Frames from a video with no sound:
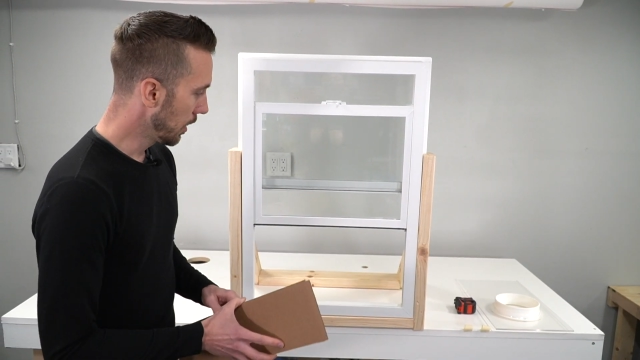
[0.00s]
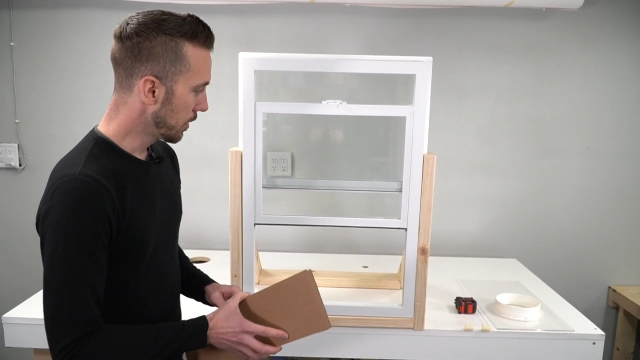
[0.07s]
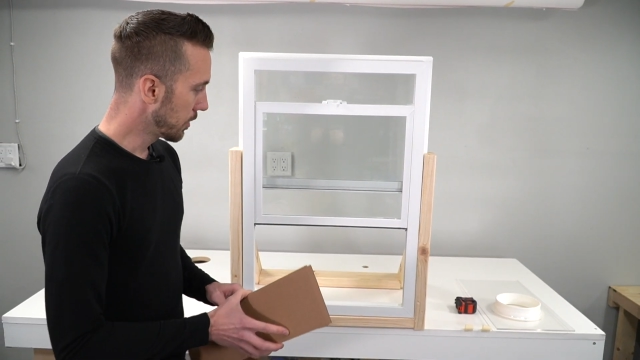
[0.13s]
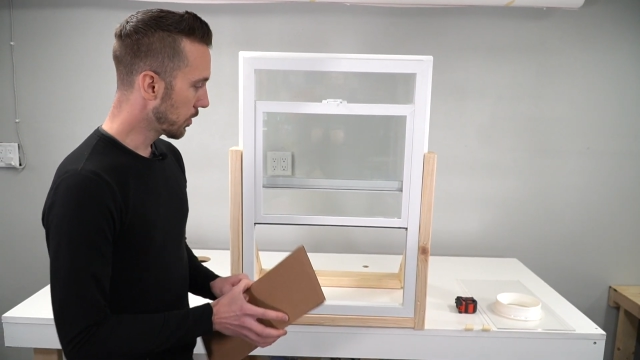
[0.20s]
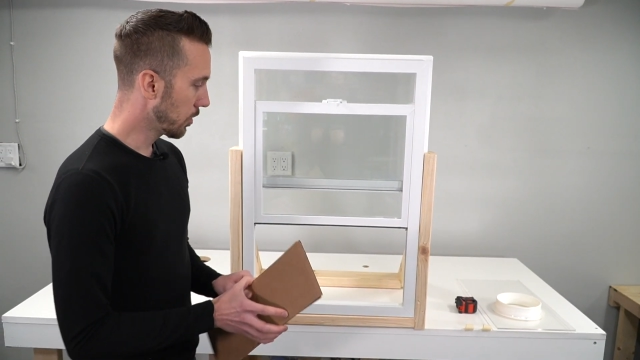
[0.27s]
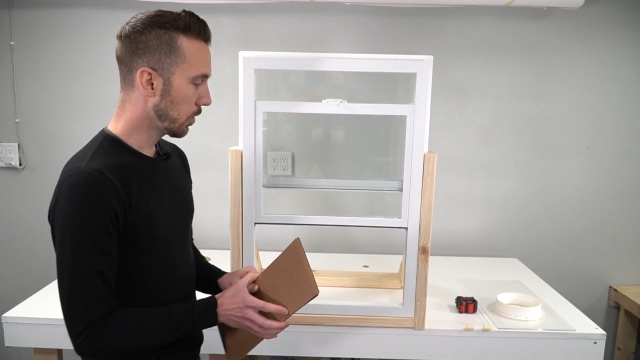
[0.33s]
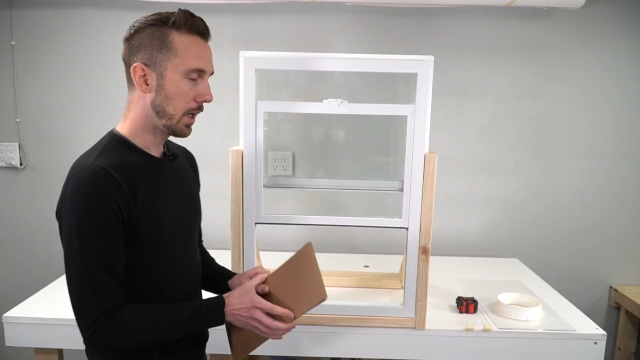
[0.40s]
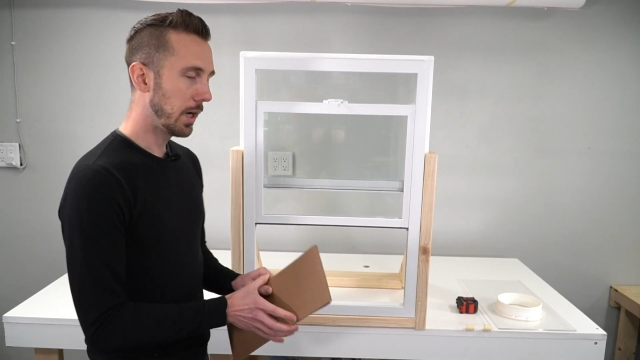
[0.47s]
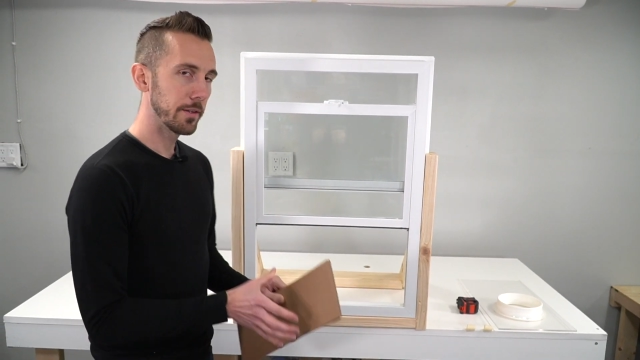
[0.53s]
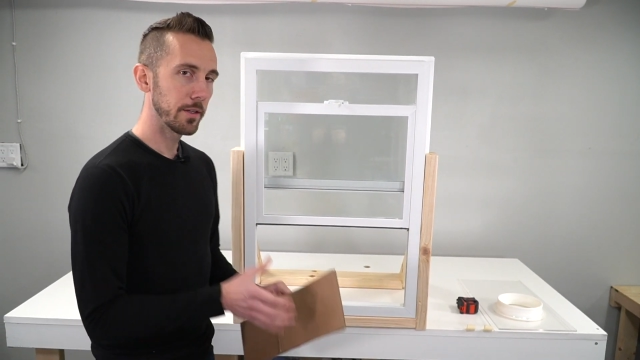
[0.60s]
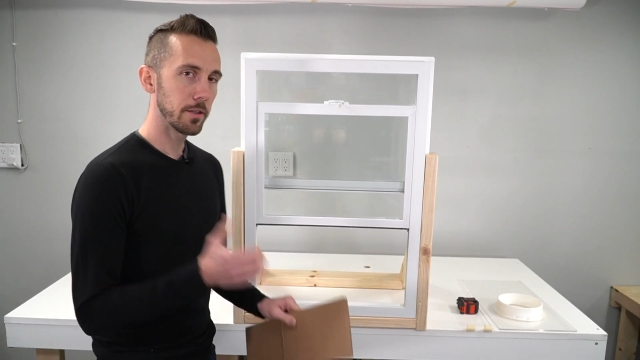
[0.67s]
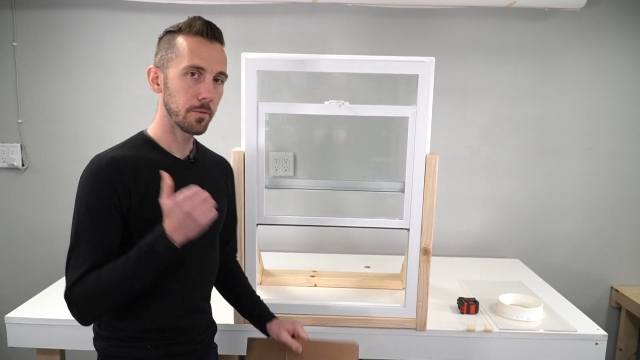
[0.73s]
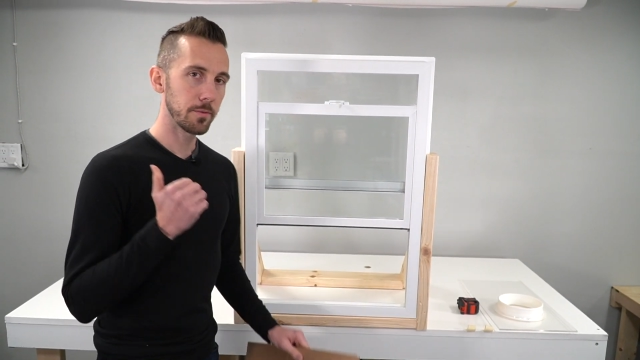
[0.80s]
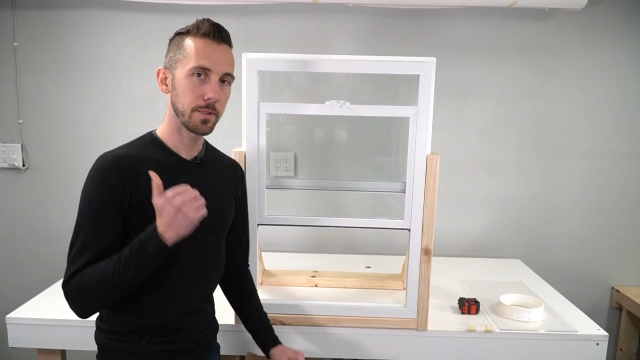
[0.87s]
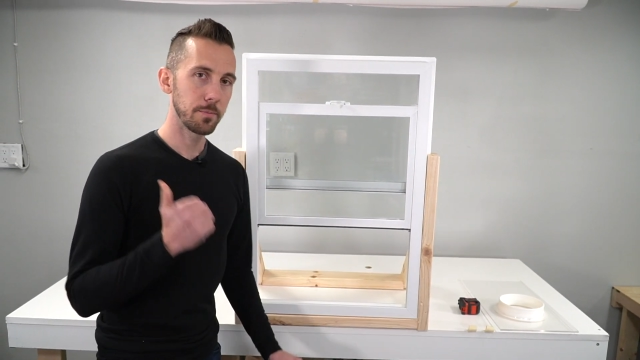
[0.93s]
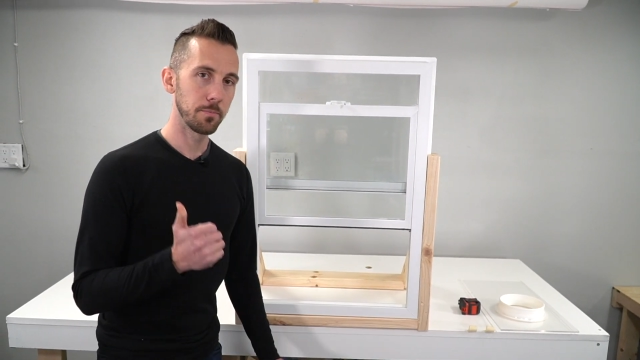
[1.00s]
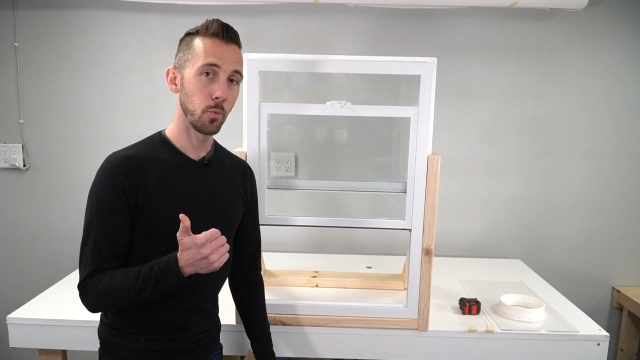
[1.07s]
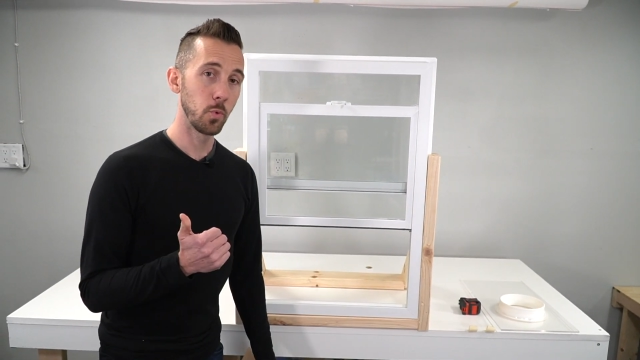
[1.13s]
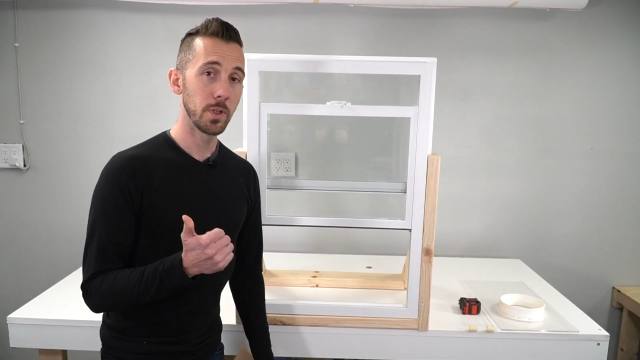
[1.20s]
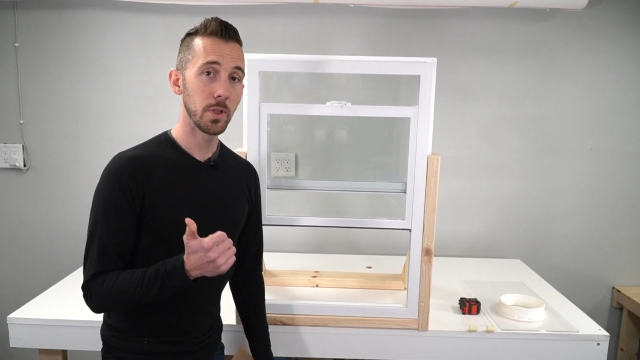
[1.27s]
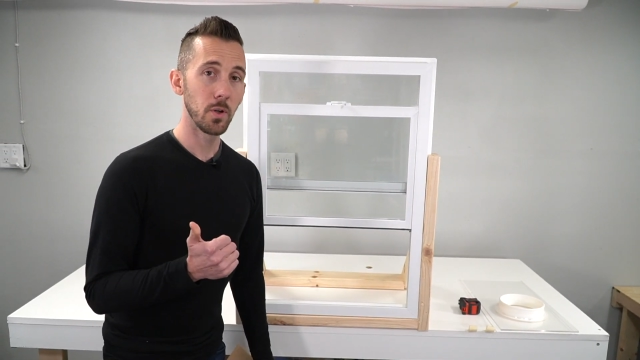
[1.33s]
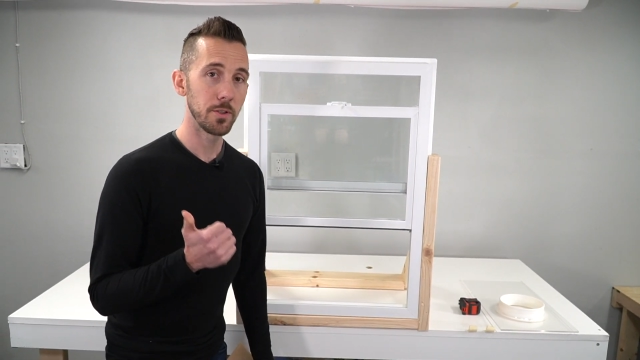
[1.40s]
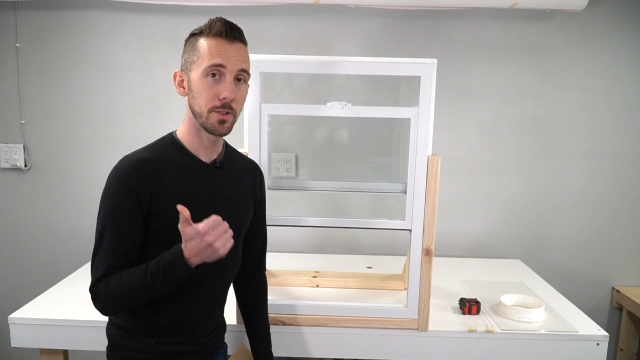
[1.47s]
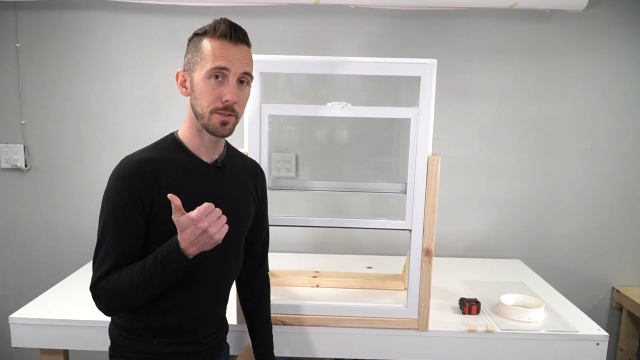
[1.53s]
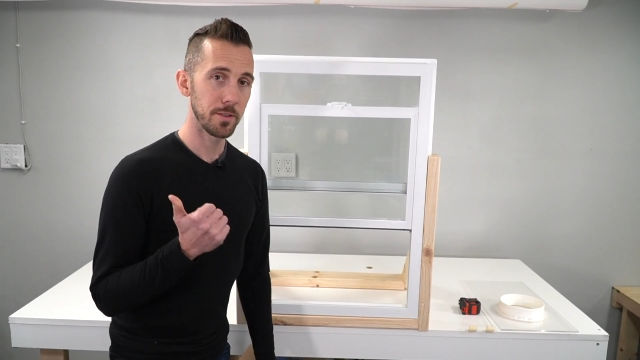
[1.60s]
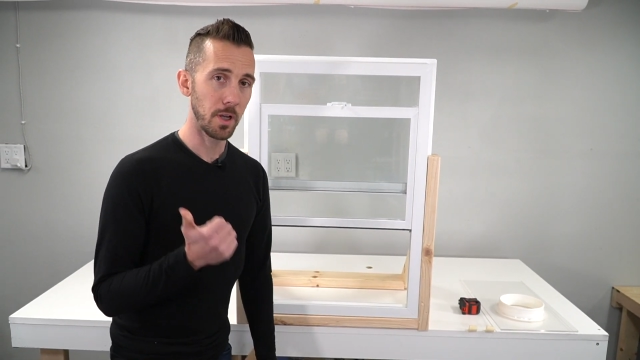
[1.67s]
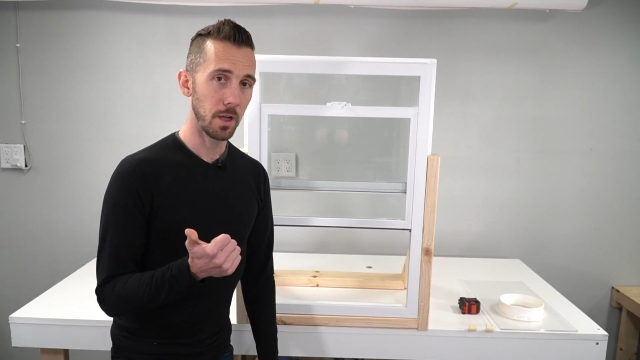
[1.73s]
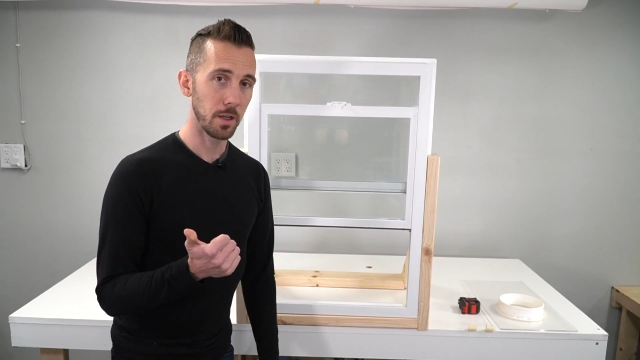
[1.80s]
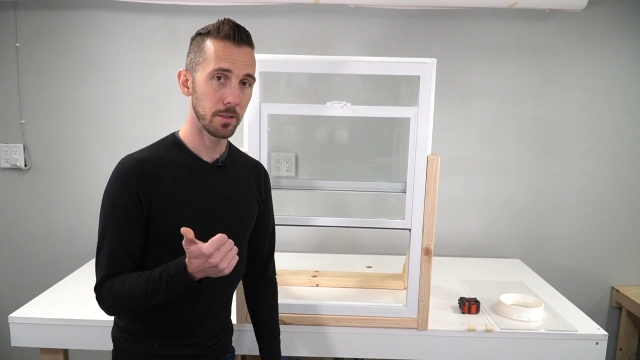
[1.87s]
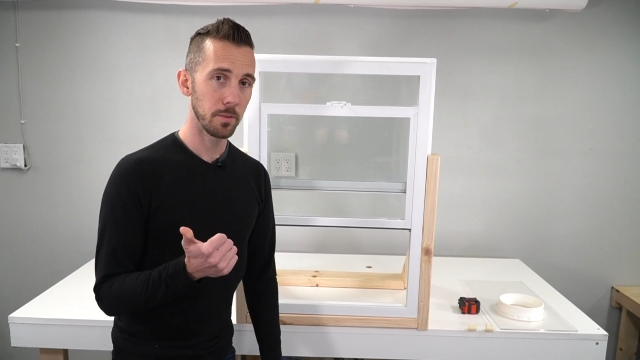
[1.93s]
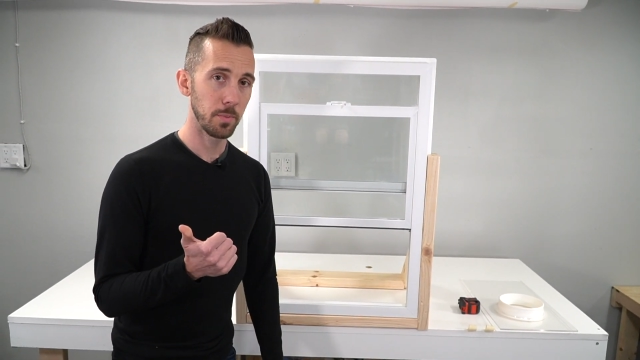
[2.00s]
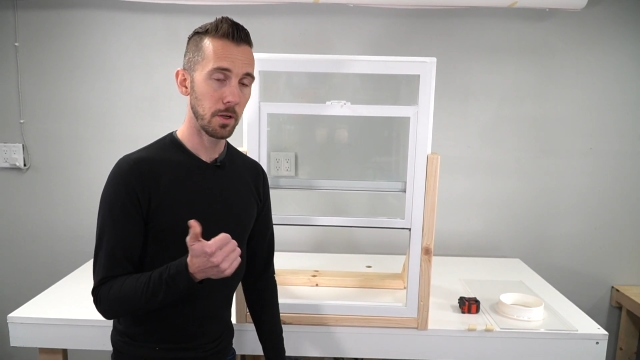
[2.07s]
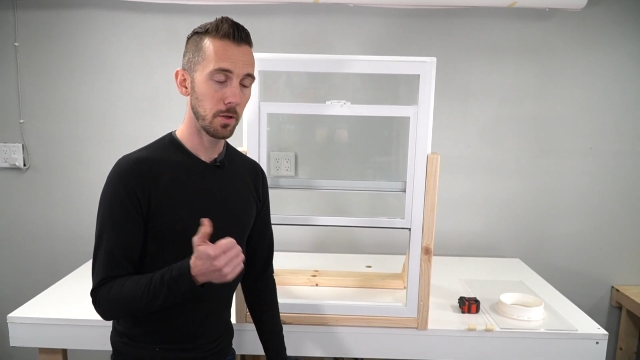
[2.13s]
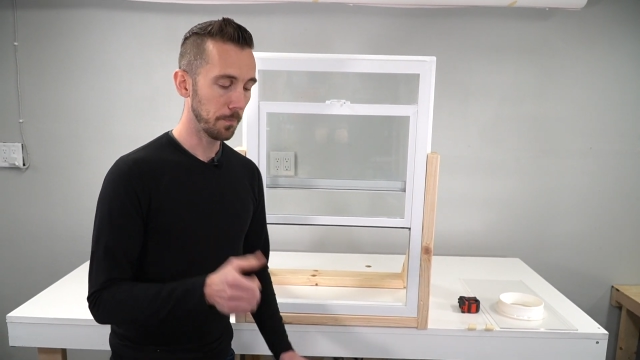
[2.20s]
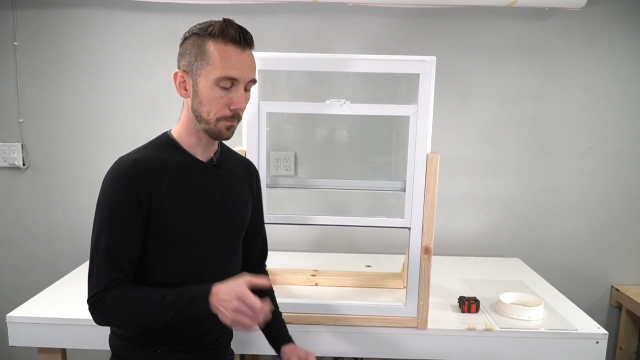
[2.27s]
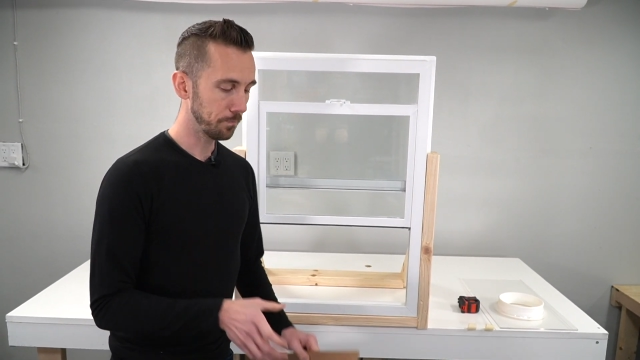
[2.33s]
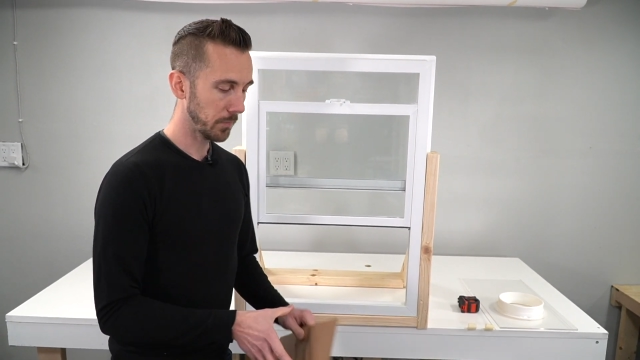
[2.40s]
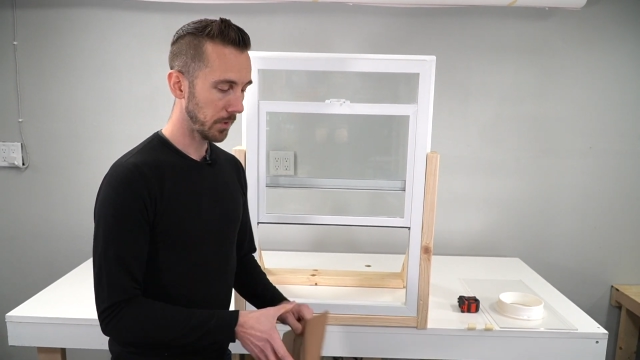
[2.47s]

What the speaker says: So on the other window I just talked about,